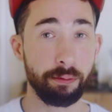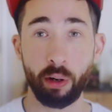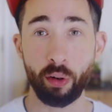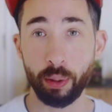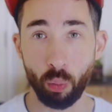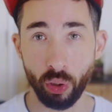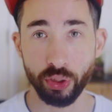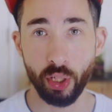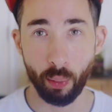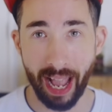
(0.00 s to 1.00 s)
for it
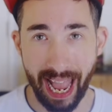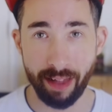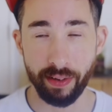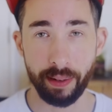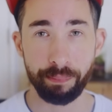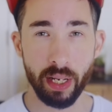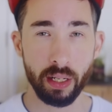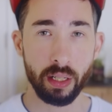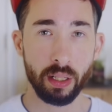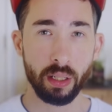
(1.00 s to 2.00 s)
whatsoever.
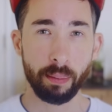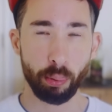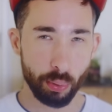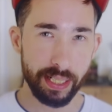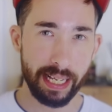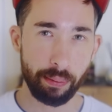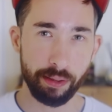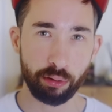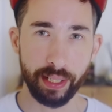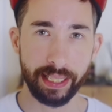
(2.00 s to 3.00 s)
But what do you get with a
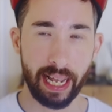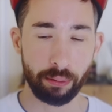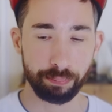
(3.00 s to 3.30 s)
free account?